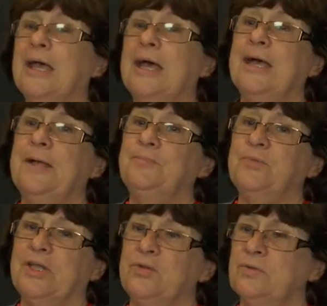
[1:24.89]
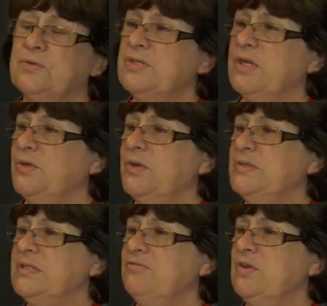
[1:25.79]
And you'll also
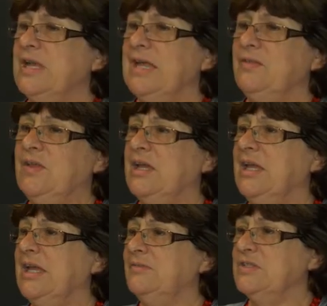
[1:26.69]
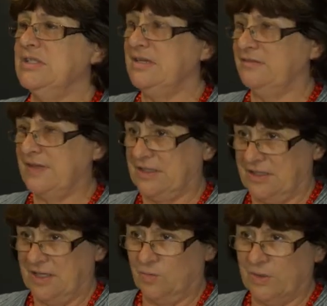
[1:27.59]
notice every now and then I have to deliver
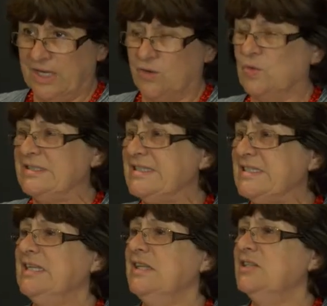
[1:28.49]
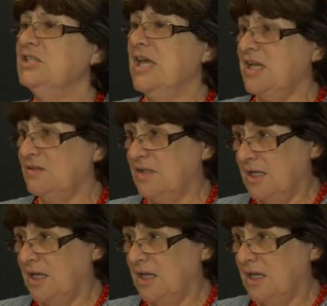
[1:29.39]
what I call a sting in the tail.